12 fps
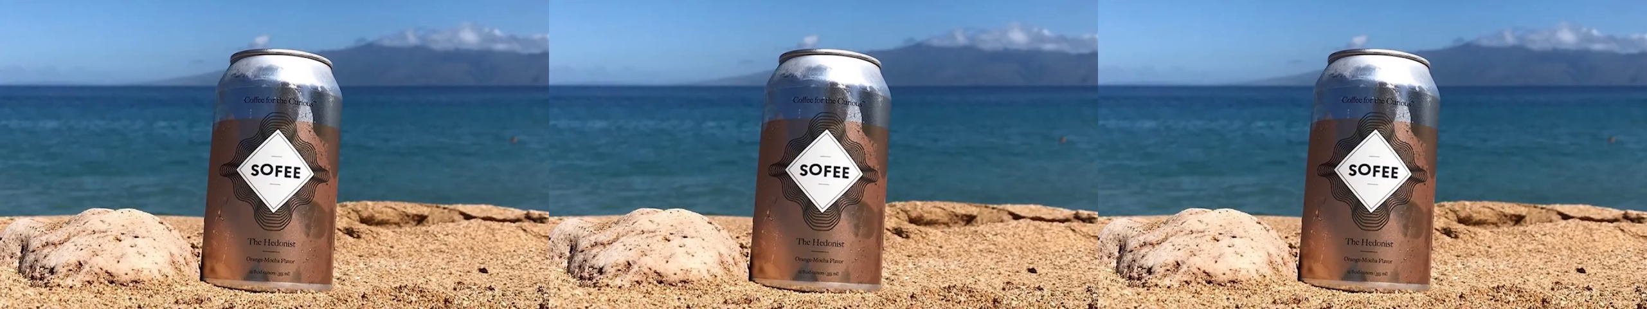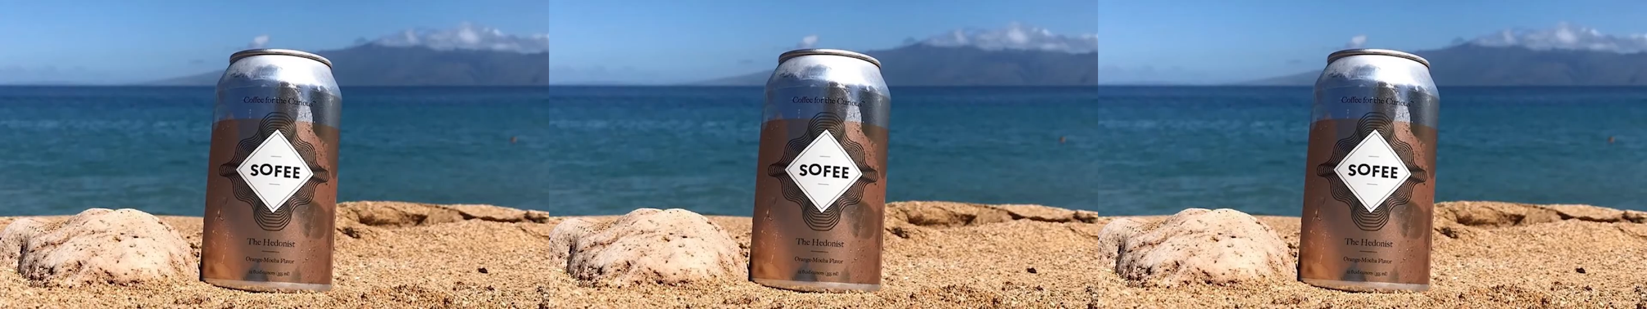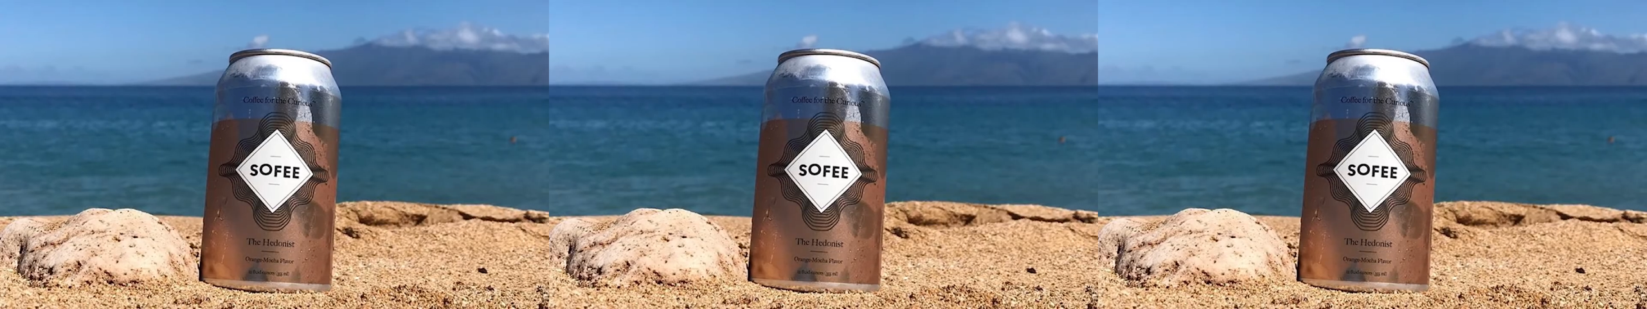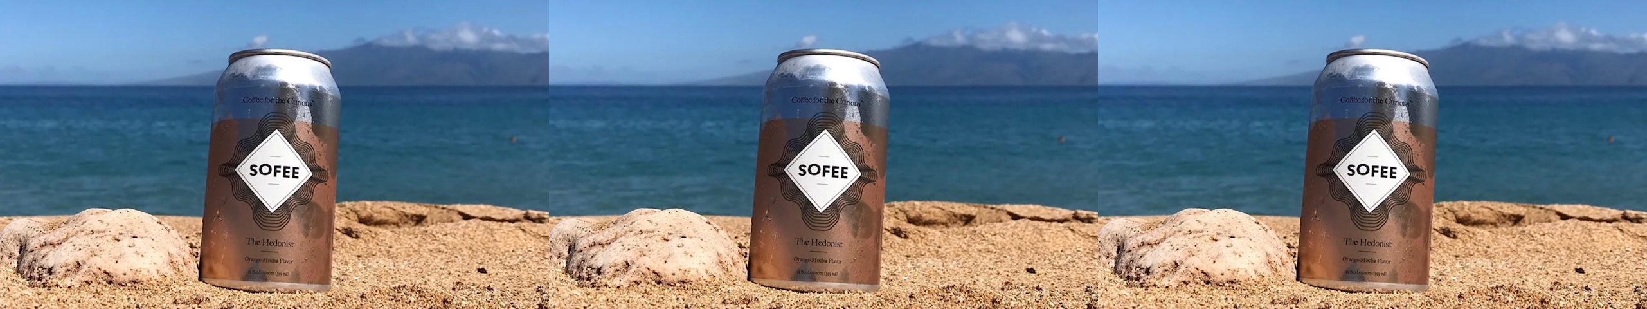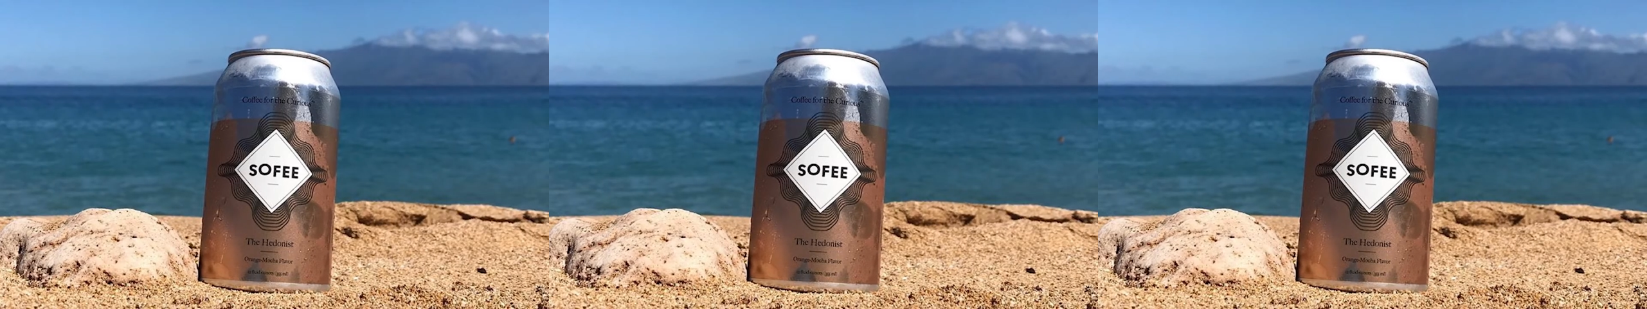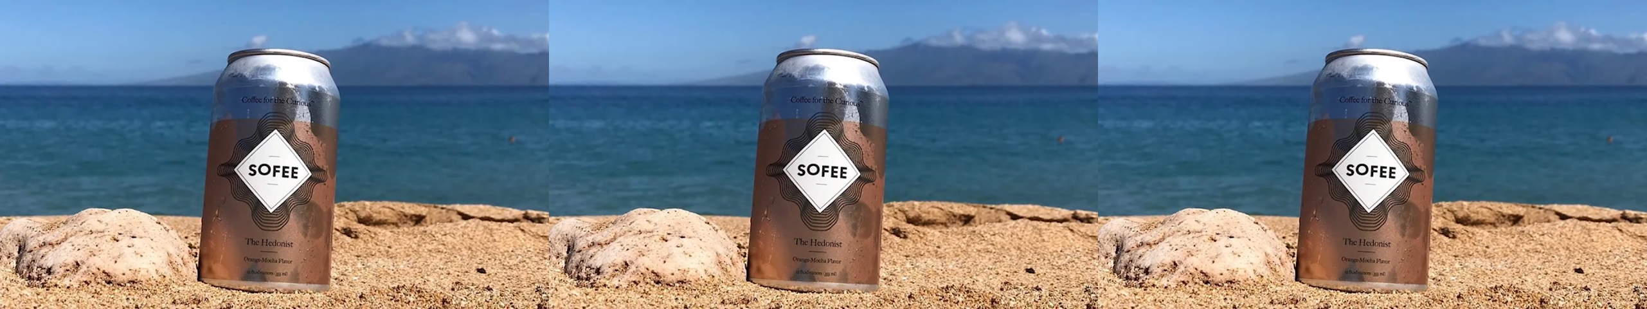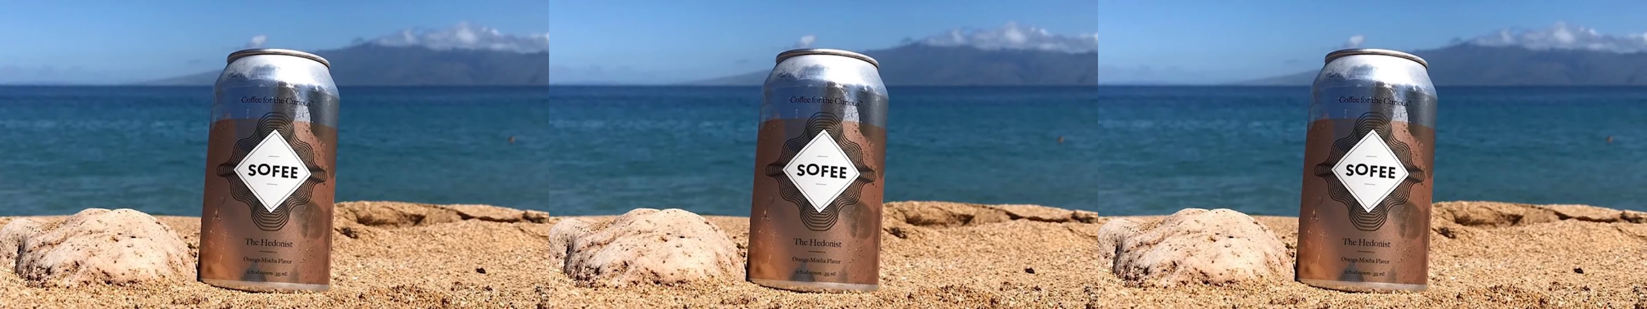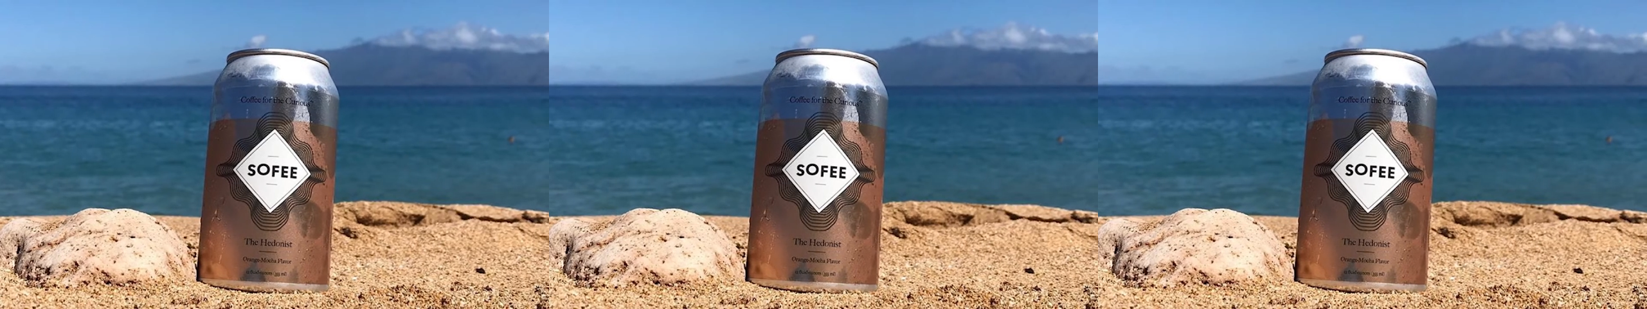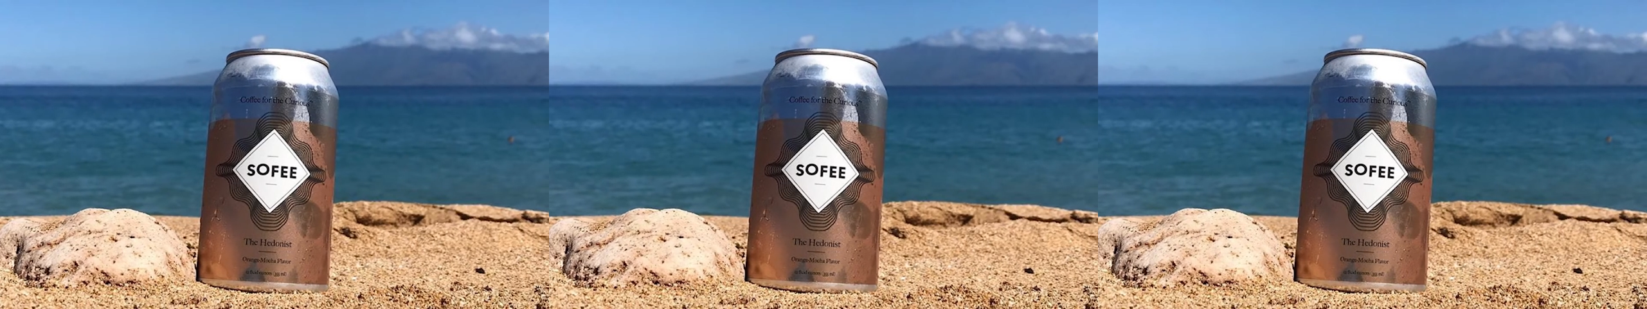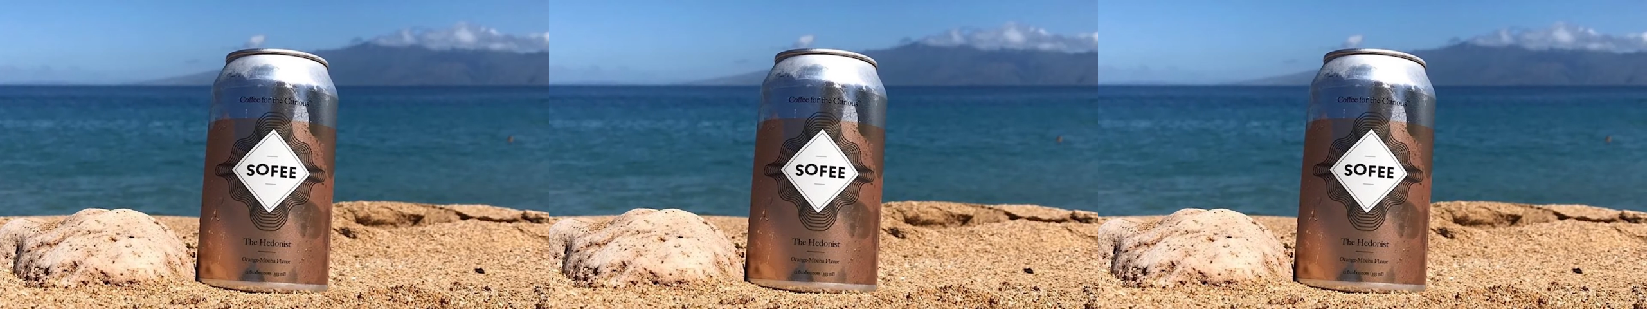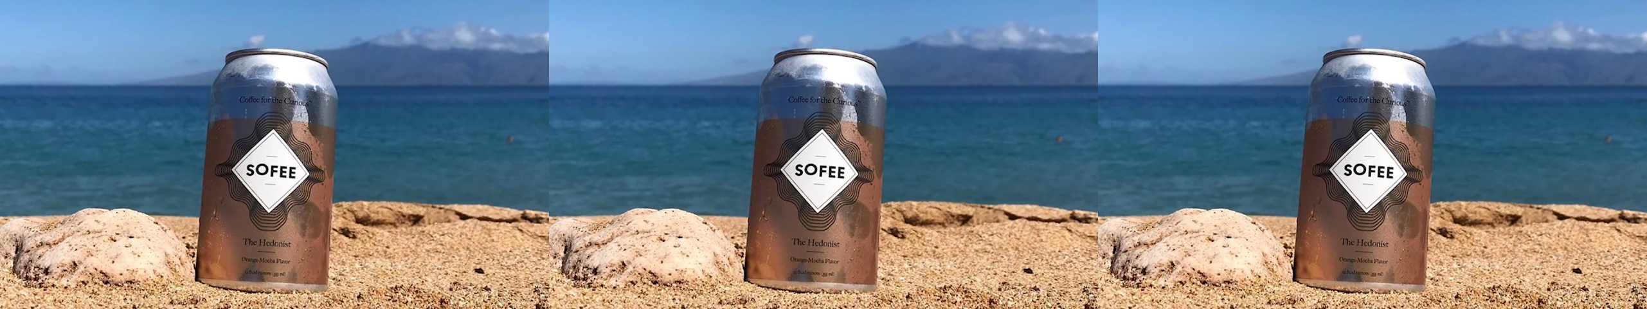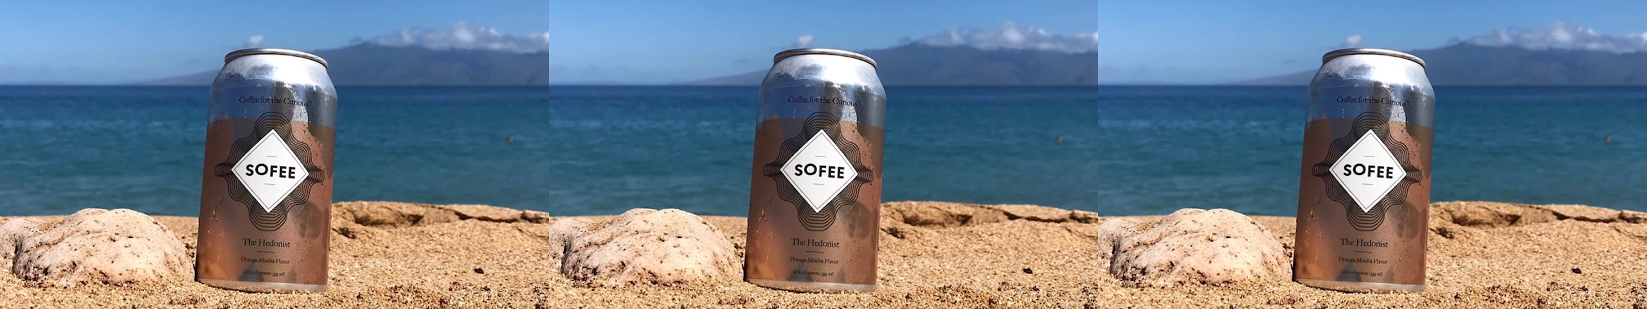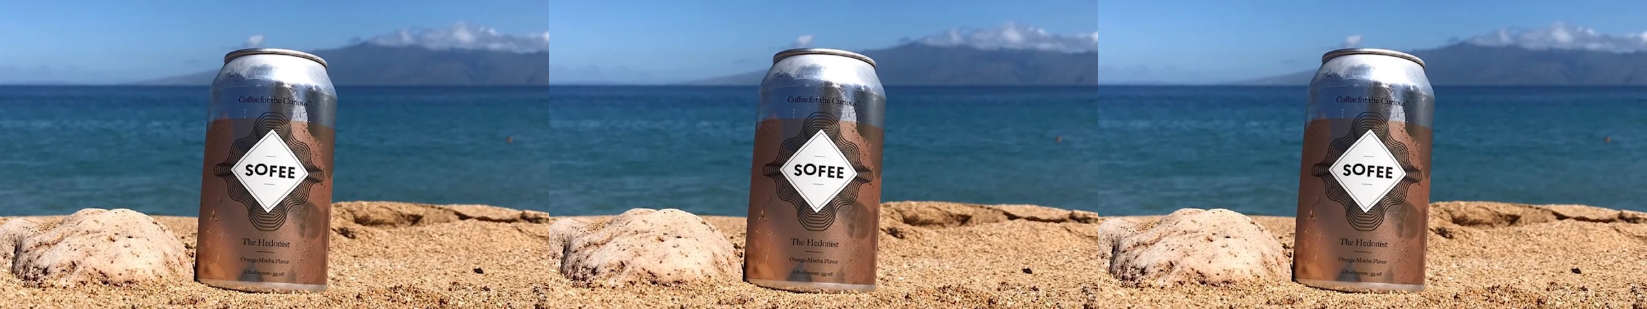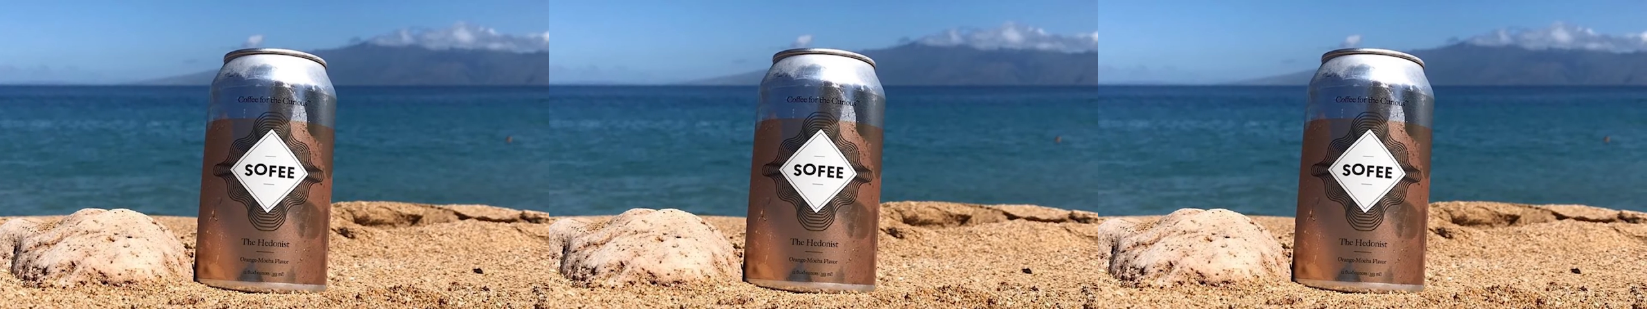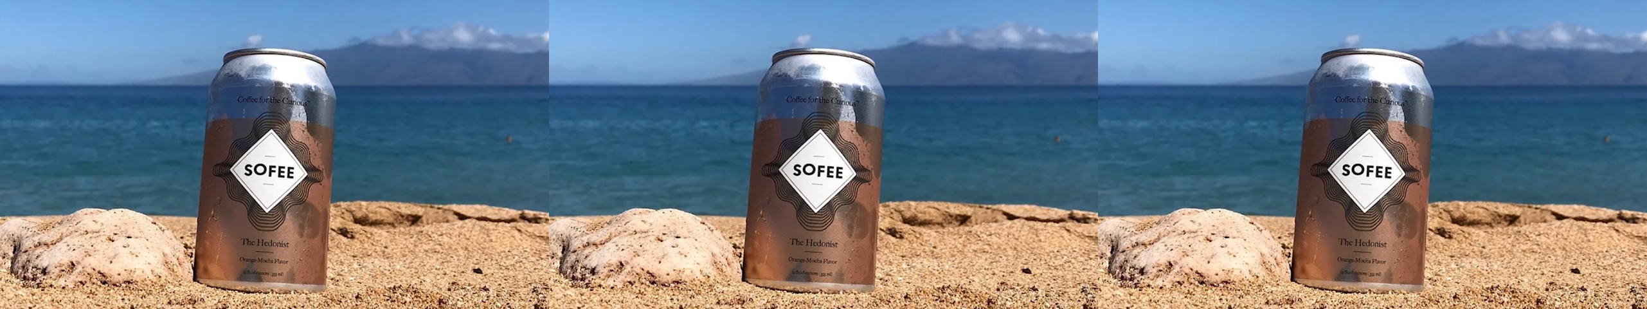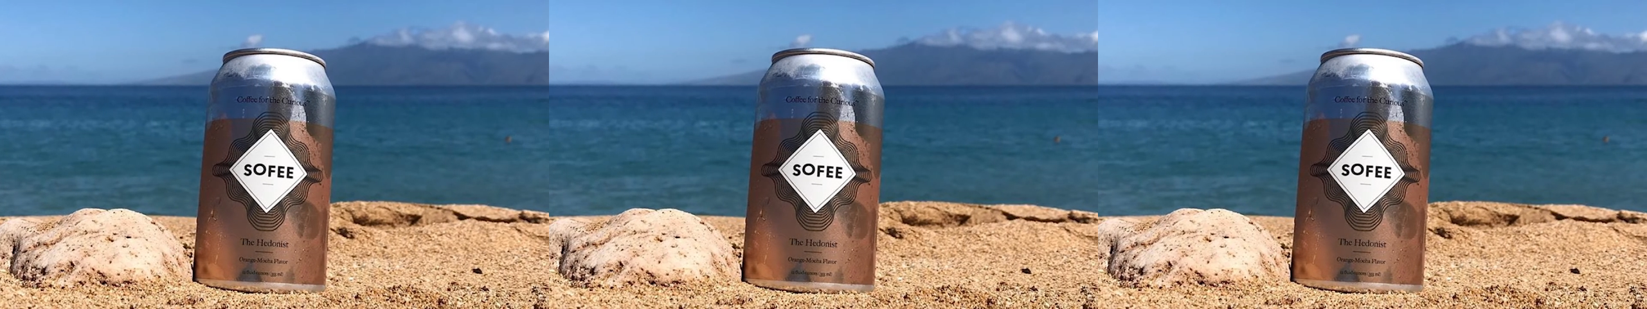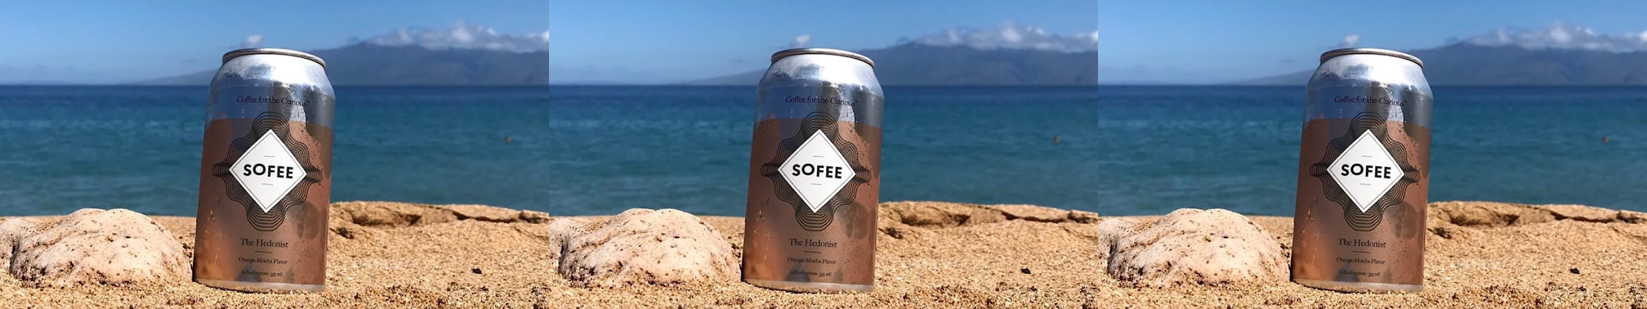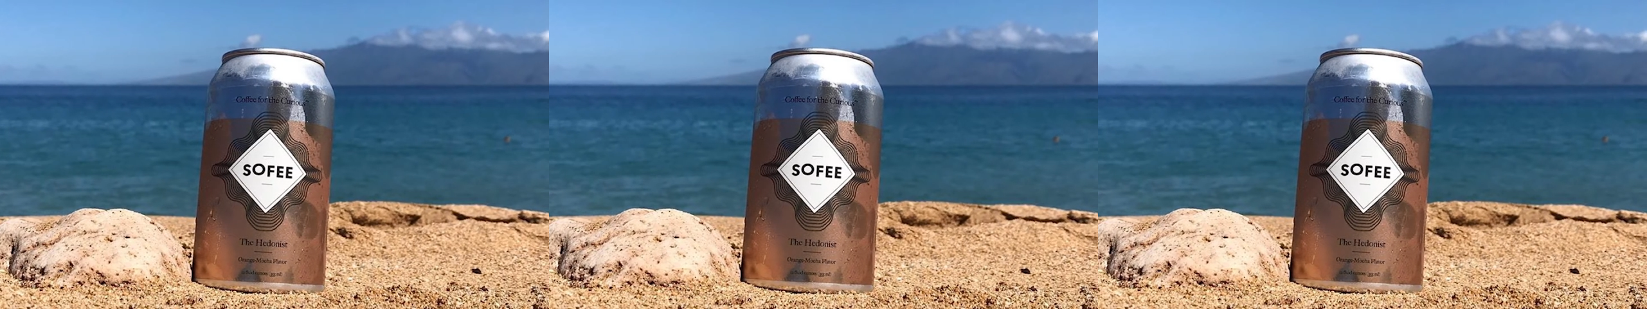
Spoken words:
[unreadable: no face in view]